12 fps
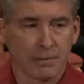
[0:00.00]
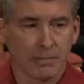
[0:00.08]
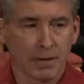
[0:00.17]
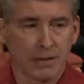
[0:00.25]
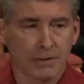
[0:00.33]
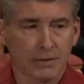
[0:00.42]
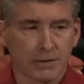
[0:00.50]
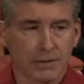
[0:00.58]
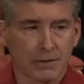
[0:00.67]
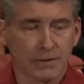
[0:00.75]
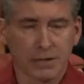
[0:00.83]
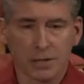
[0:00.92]

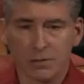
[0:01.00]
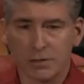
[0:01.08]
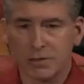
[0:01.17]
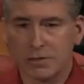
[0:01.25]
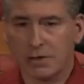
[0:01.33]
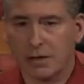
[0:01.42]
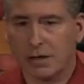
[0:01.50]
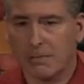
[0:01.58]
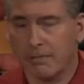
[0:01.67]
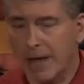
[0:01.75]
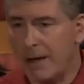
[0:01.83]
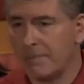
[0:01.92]
but she was
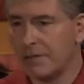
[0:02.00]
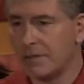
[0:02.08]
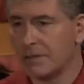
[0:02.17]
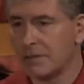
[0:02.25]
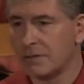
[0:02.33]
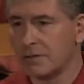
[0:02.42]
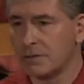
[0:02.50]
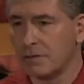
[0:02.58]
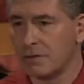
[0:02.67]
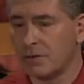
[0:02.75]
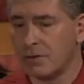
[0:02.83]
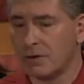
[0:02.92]
Baptist
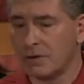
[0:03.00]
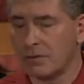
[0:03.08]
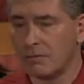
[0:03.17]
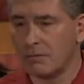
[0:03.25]
or